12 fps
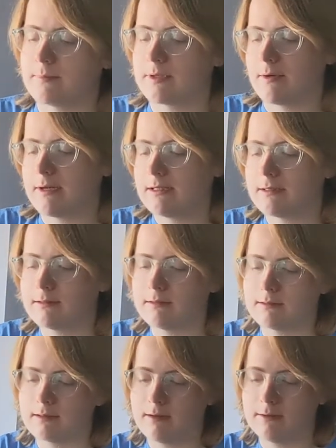So I need
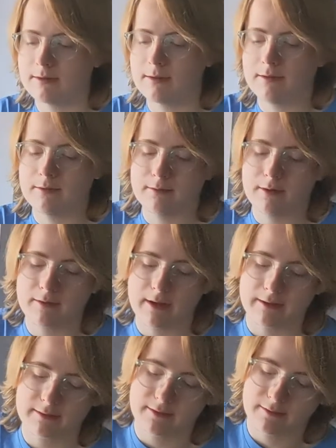to also,
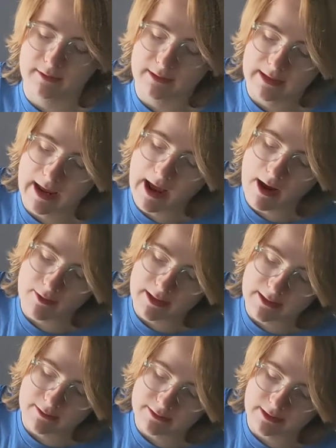okay, so now
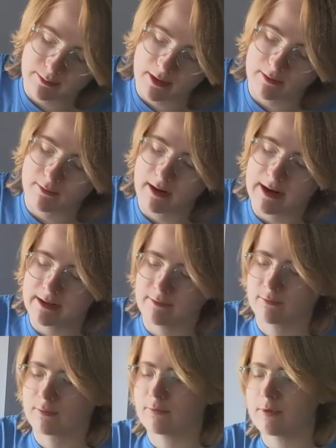here's the part where I
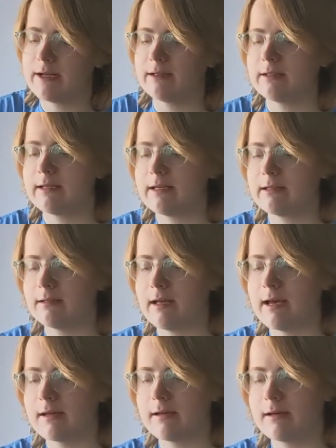can really,
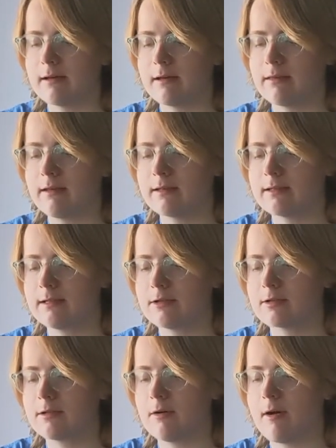like, things can
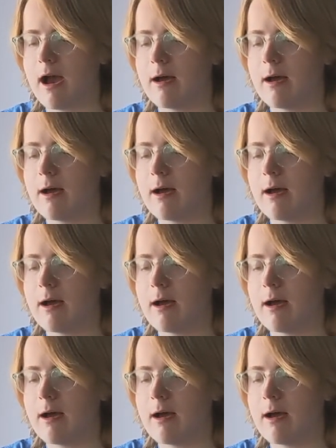just go